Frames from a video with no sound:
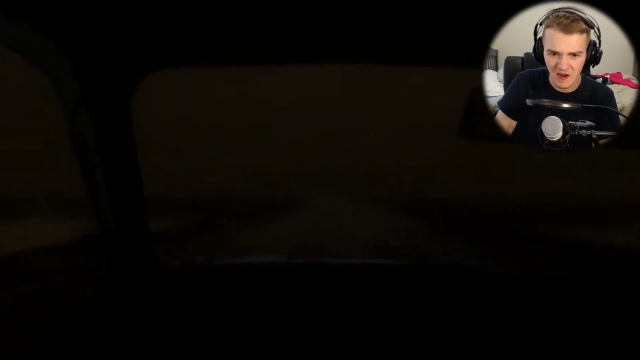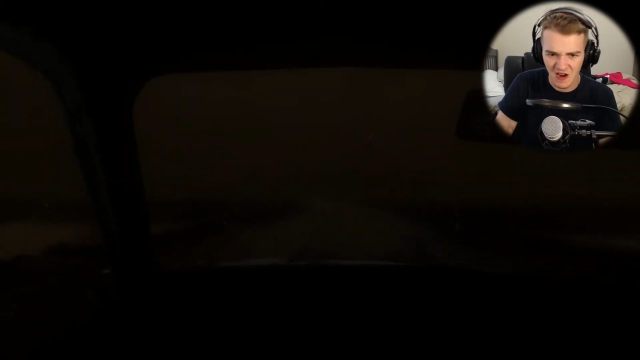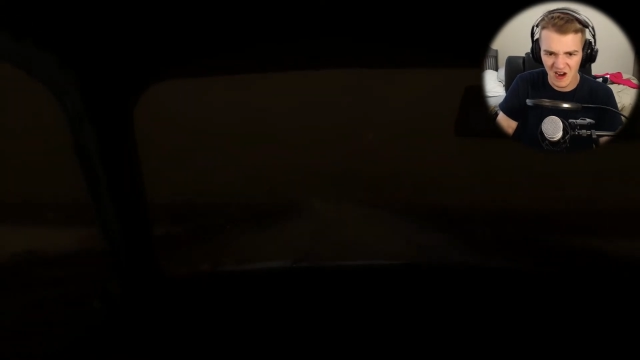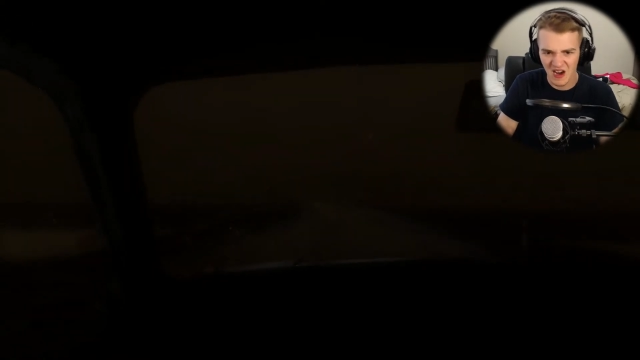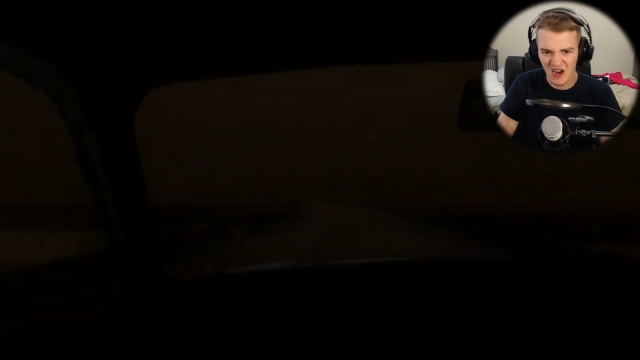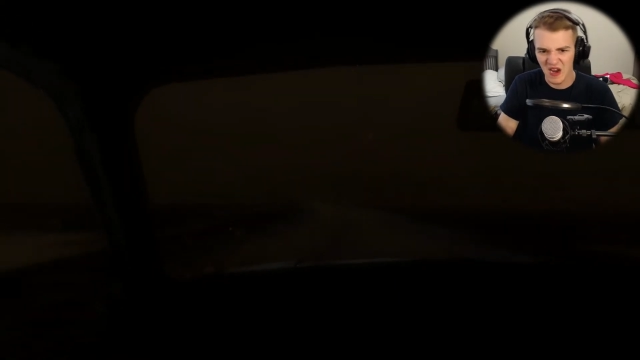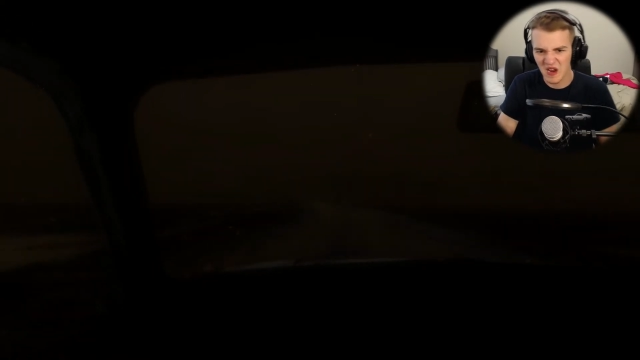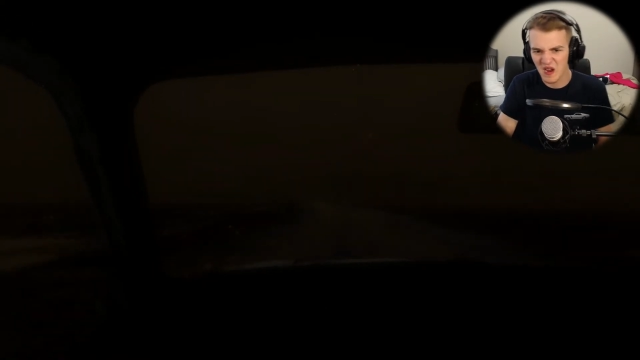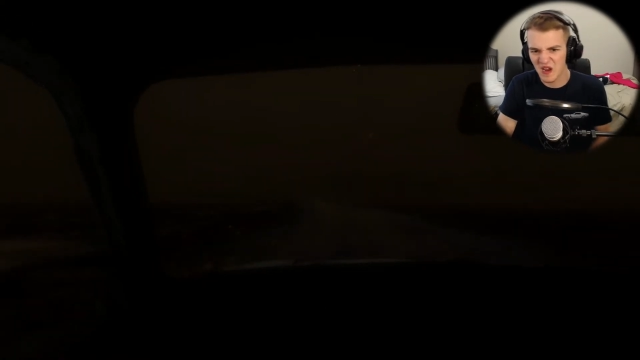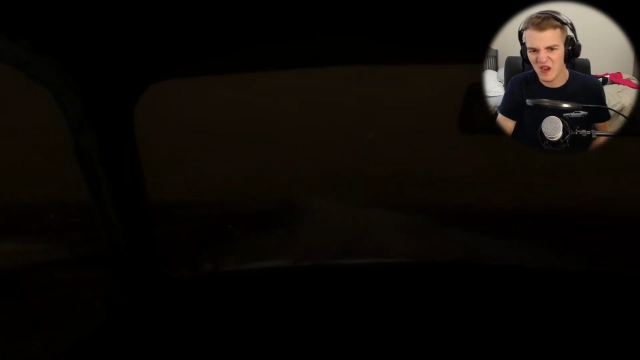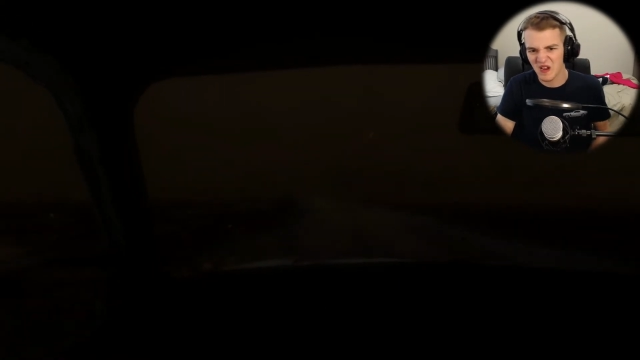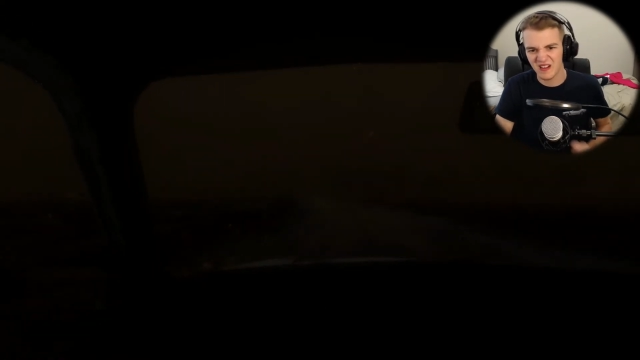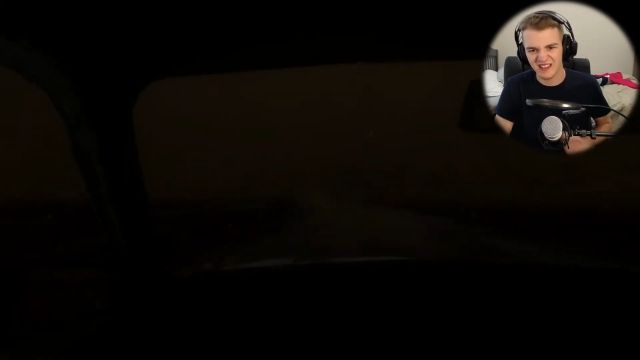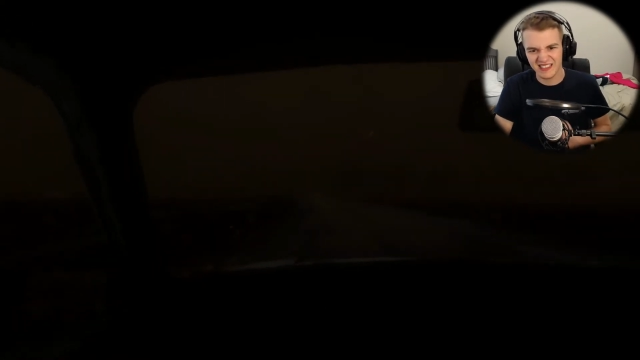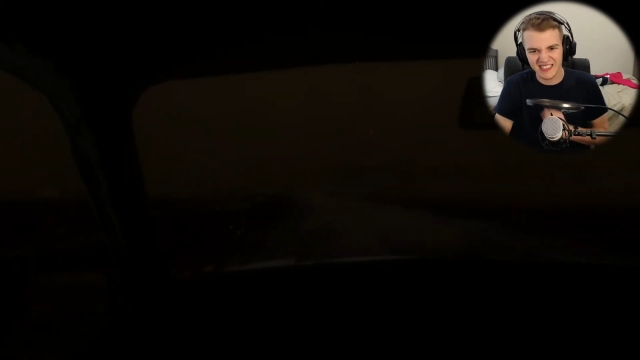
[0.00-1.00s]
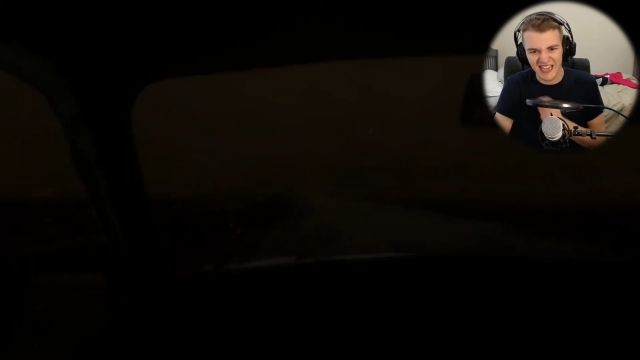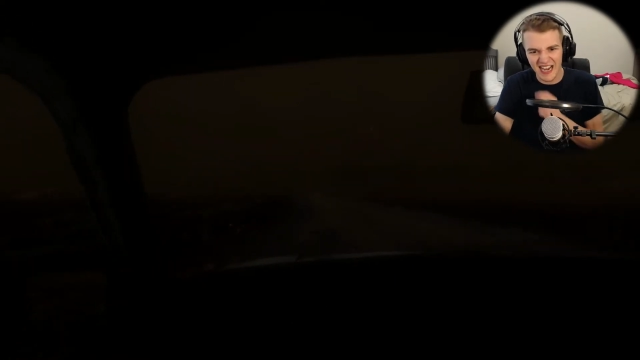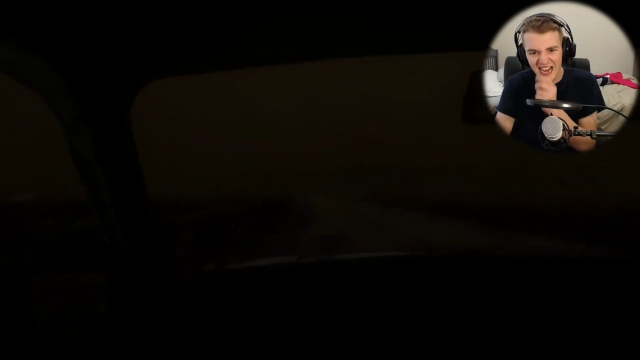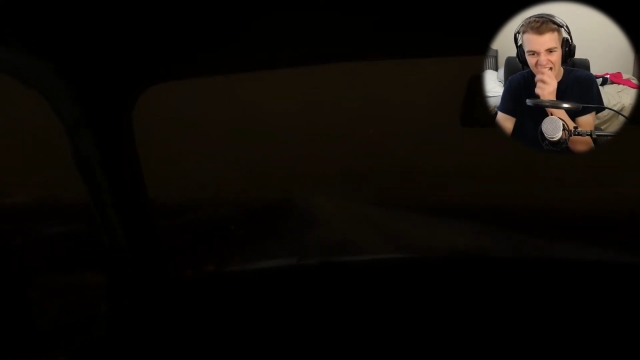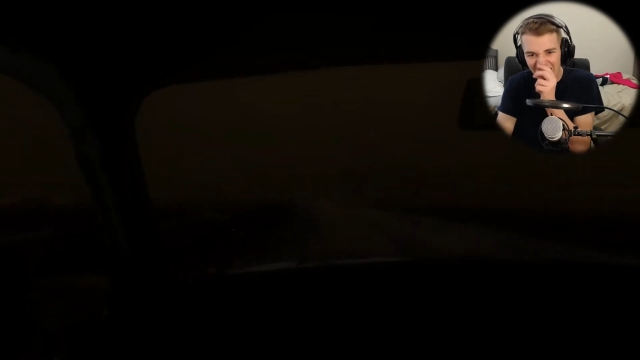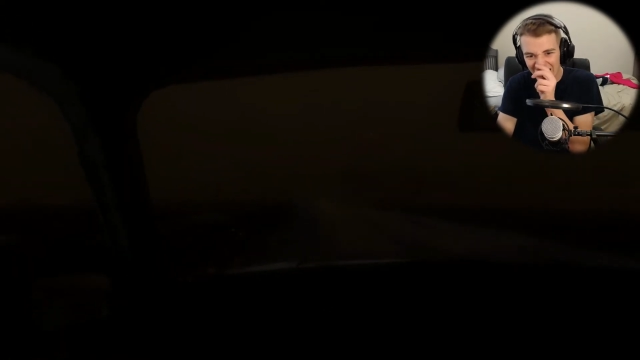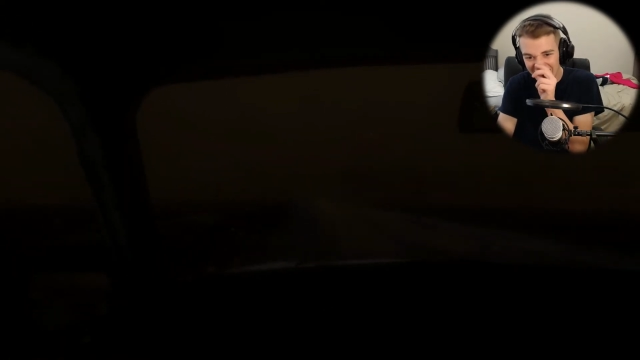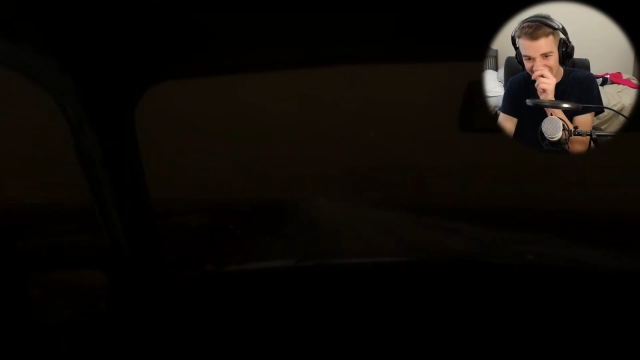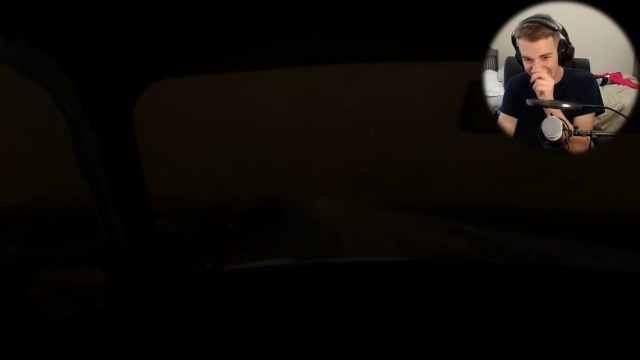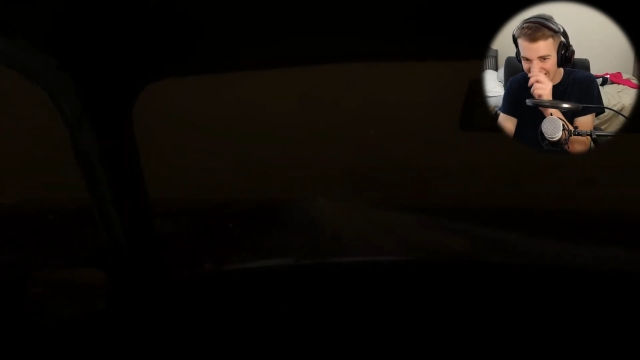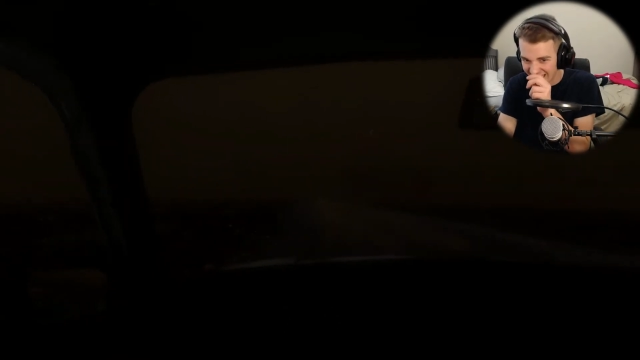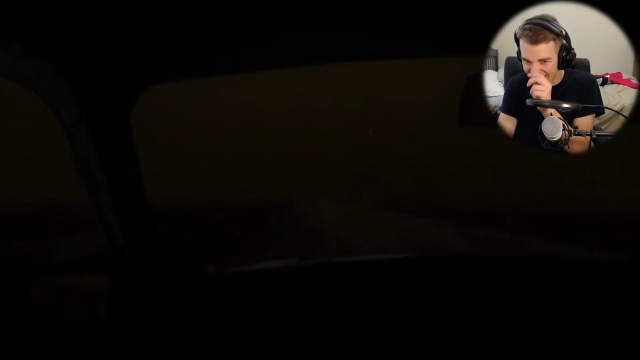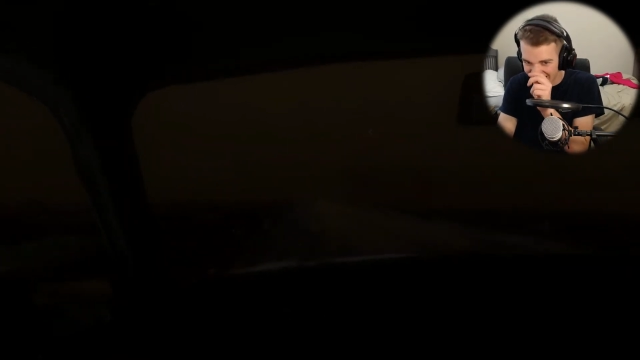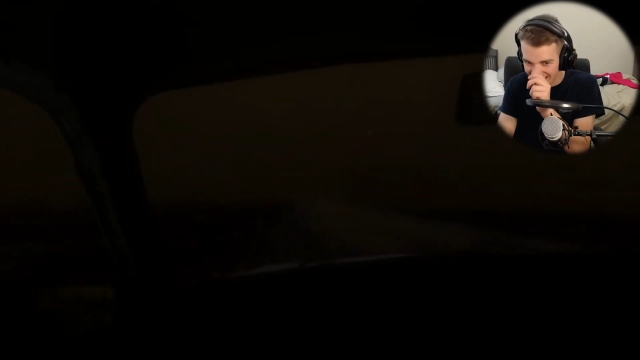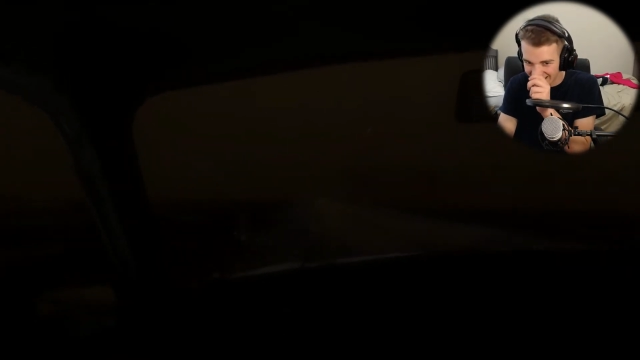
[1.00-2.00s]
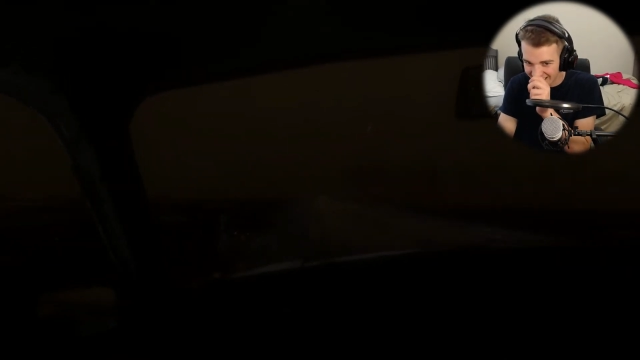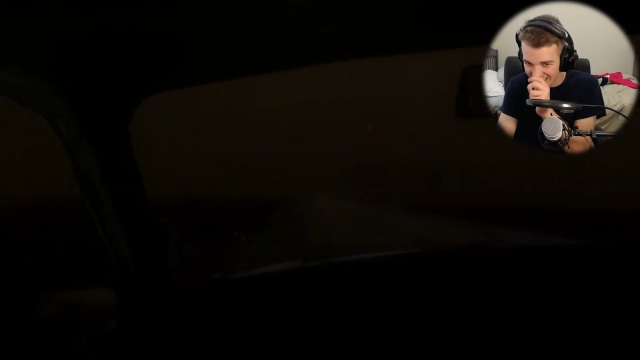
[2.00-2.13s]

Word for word: Alright. God dang it, I